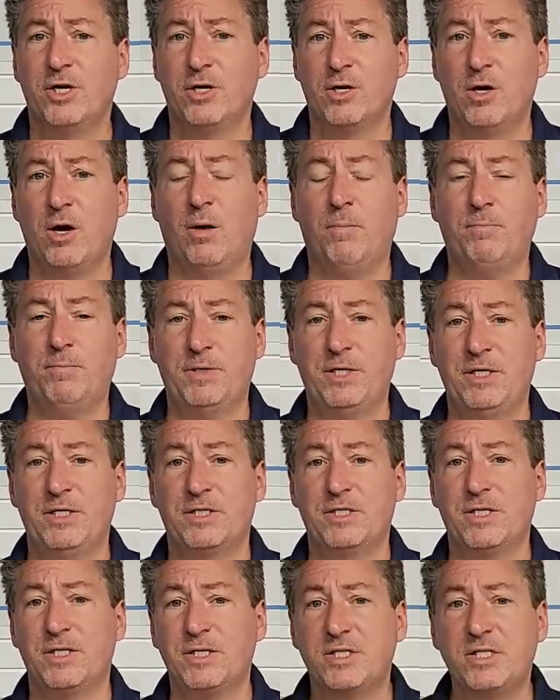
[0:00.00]

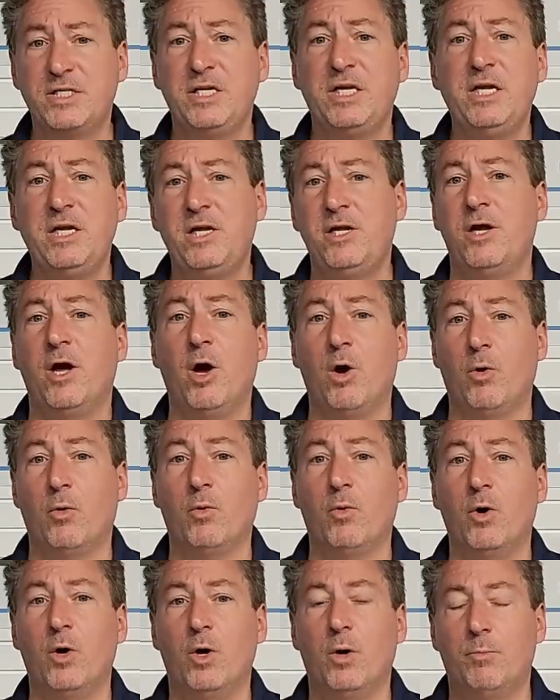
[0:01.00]
company's
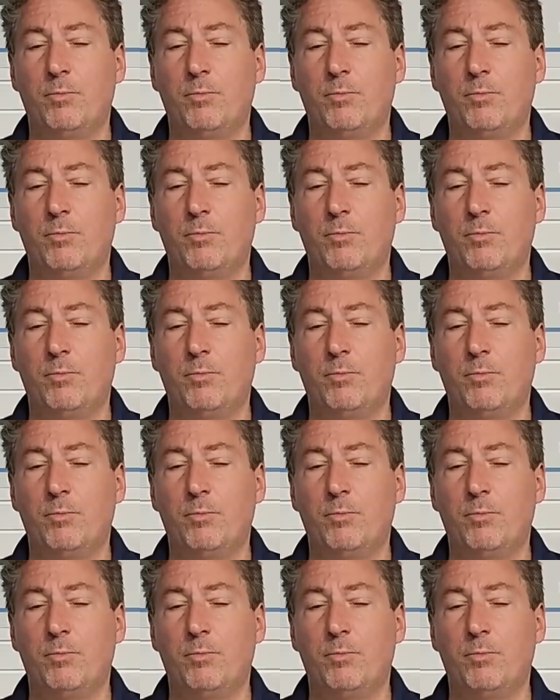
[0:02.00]
CEO